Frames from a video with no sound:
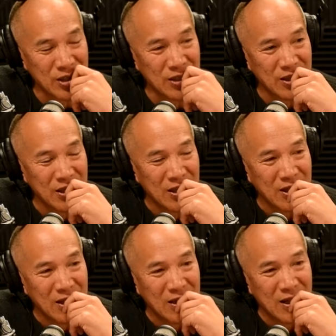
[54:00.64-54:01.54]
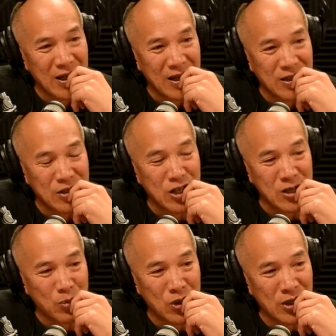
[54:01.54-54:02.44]
sure. and
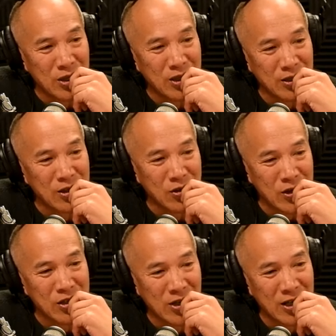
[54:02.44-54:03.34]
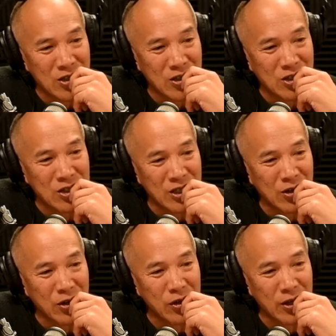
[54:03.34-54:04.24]
teamwork and congratulations.
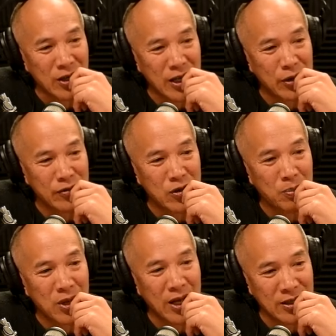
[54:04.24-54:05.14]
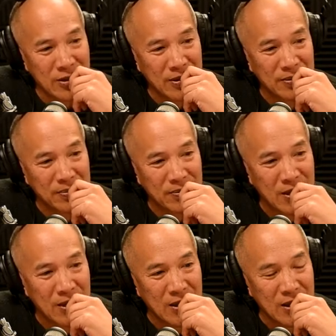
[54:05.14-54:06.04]
No, I got a letter of complaint
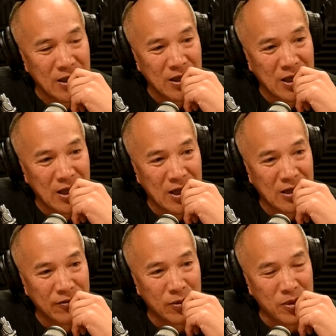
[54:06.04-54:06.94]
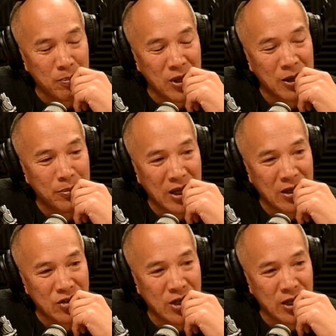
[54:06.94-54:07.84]
uh, from the blood
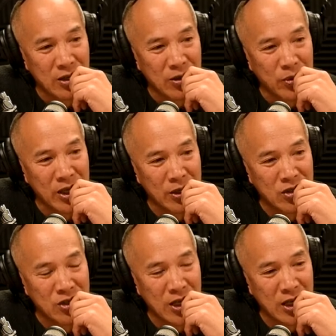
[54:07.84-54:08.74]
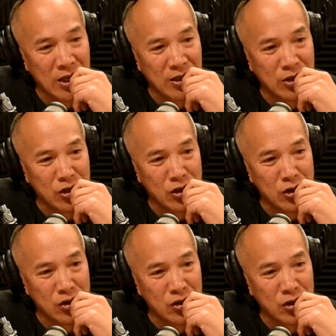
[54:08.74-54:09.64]
bank saying that we understand that you
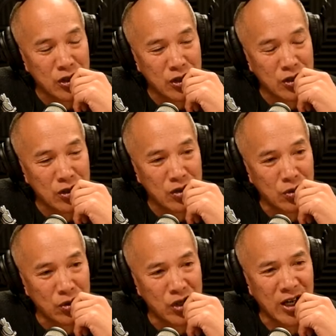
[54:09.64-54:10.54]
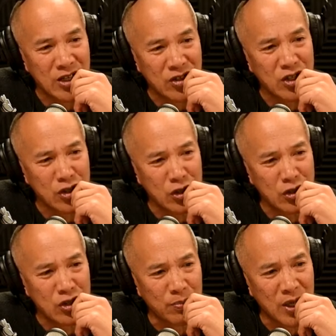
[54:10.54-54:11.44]
use 30 units or 96
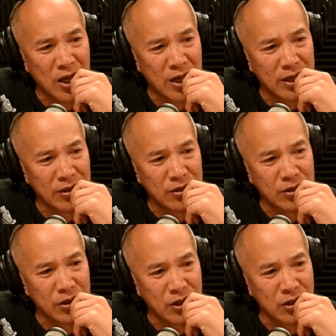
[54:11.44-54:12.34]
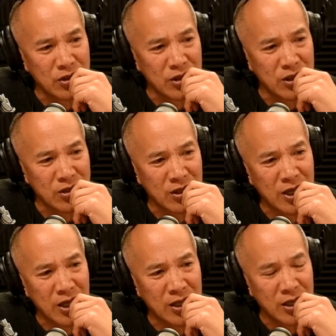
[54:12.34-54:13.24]
units of blood, 30 units of this and
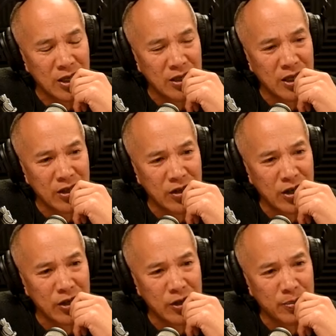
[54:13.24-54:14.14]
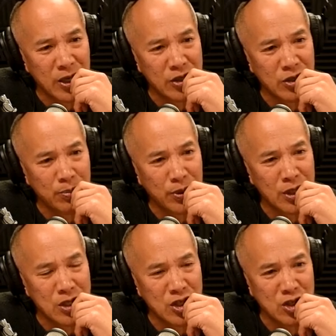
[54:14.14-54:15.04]
that. The other night on a patient,
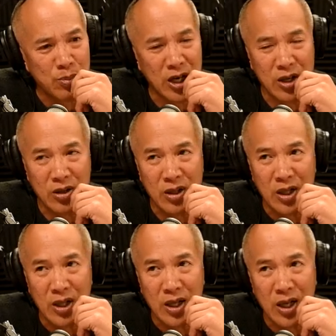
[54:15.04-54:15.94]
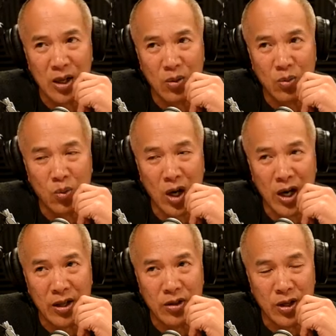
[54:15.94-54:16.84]
please explain uh,
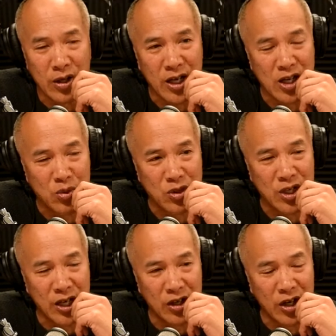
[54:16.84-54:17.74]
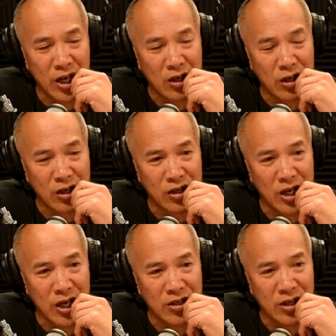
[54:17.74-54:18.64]
why the case was done at nine o'clock at
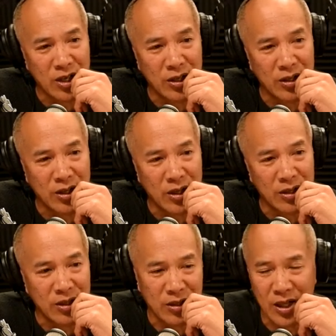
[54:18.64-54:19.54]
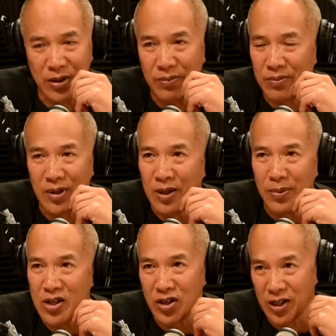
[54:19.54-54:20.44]
night, and uh, you know,
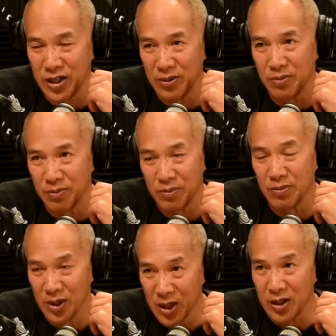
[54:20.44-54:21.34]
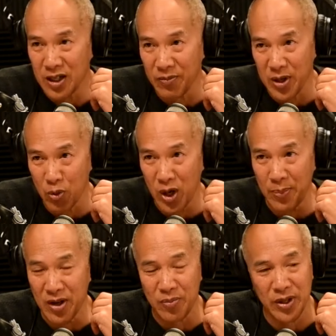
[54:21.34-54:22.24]
basically, give me a
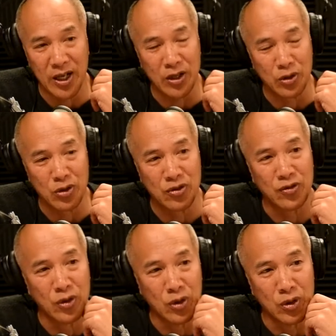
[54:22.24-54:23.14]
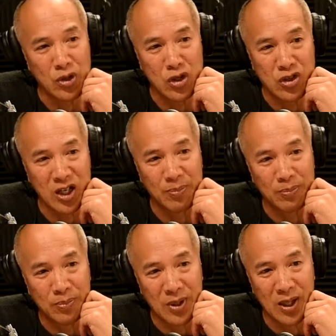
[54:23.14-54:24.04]
wrap over my knuckles for using up
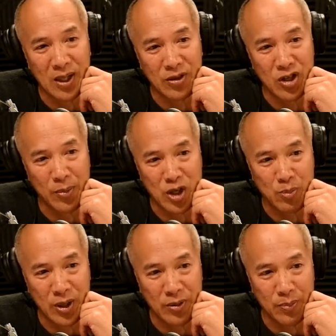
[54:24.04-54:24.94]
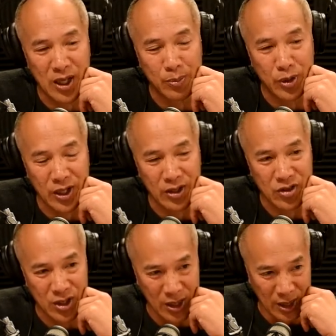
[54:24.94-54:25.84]
uh, so much bl- blood
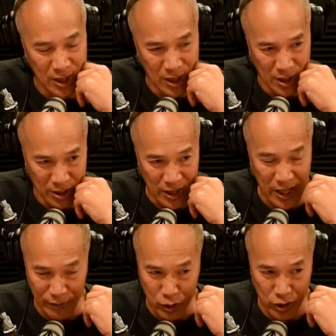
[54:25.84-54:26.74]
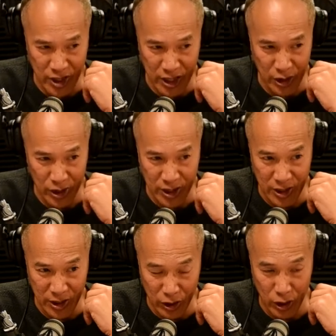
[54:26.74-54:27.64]
products. They, of course, had no idea
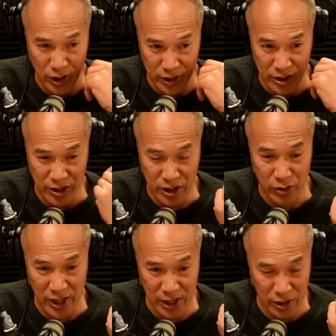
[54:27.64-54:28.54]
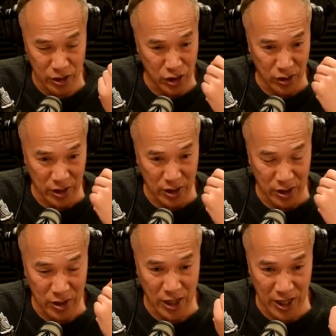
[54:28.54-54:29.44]
that the girl had deteriorated during the
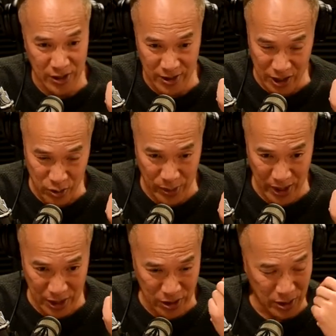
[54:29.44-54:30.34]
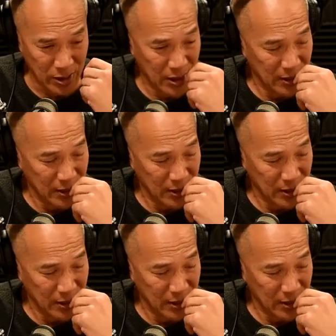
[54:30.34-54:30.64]
mm. night, and that's why we had to.